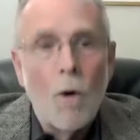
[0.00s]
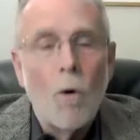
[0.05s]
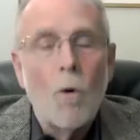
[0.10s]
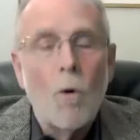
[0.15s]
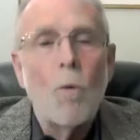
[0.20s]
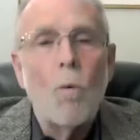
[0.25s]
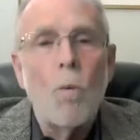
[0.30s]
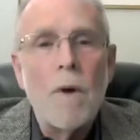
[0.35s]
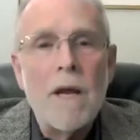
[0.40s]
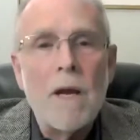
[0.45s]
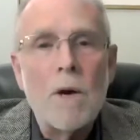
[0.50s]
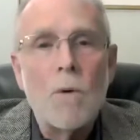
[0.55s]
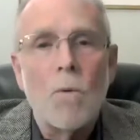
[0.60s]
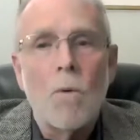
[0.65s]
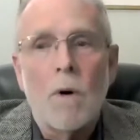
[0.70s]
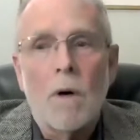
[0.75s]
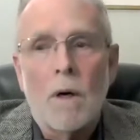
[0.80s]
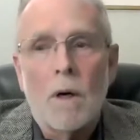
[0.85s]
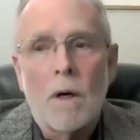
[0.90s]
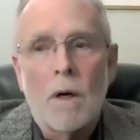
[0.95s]
We
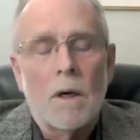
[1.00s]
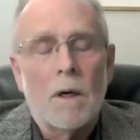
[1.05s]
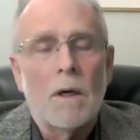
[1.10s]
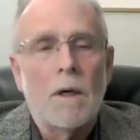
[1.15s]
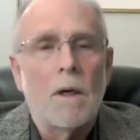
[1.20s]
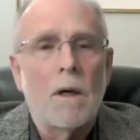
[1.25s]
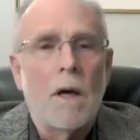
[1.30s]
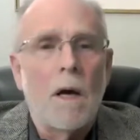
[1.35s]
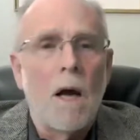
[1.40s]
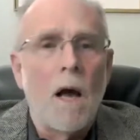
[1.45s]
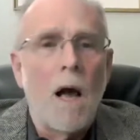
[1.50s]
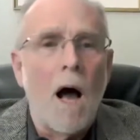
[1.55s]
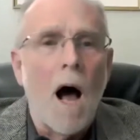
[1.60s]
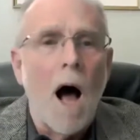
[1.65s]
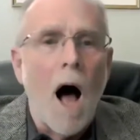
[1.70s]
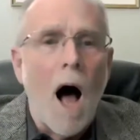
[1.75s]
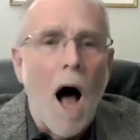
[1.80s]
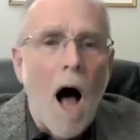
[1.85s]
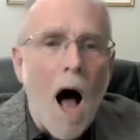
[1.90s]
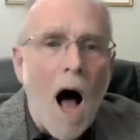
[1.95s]
were
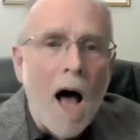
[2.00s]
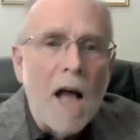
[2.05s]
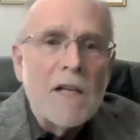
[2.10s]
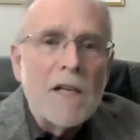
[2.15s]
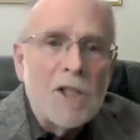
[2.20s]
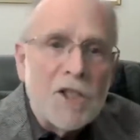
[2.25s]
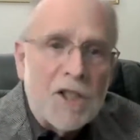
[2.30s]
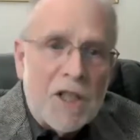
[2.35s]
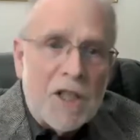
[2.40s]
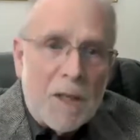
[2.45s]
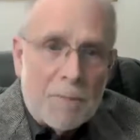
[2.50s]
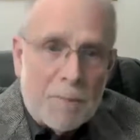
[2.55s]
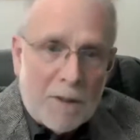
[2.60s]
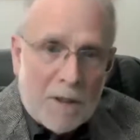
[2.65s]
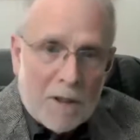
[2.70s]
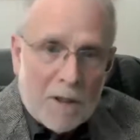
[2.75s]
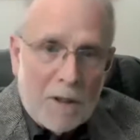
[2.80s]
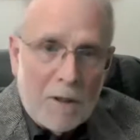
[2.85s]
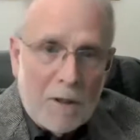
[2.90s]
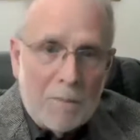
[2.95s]

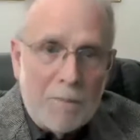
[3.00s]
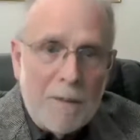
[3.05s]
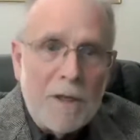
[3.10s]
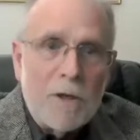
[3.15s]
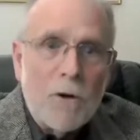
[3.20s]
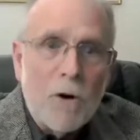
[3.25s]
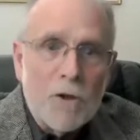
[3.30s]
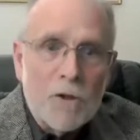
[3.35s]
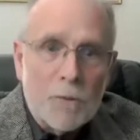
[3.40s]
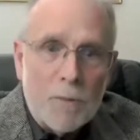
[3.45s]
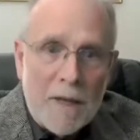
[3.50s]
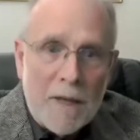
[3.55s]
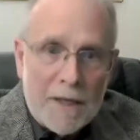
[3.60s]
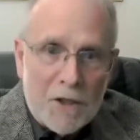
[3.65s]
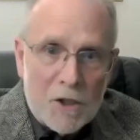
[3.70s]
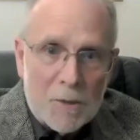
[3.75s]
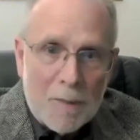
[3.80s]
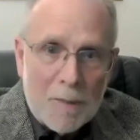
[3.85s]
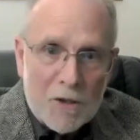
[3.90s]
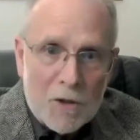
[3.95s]
untypical because we had
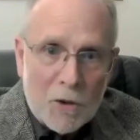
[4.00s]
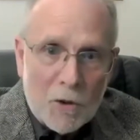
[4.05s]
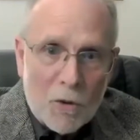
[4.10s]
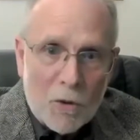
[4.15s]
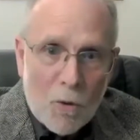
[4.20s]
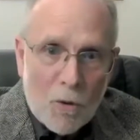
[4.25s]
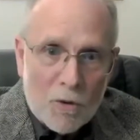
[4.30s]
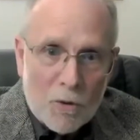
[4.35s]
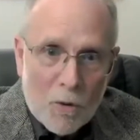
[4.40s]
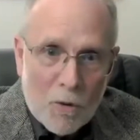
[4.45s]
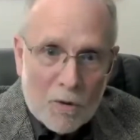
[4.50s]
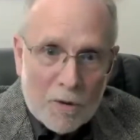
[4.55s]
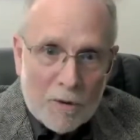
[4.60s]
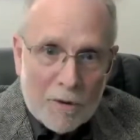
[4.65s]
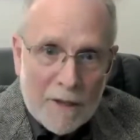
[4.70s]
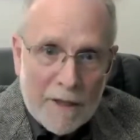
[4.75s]
the special court order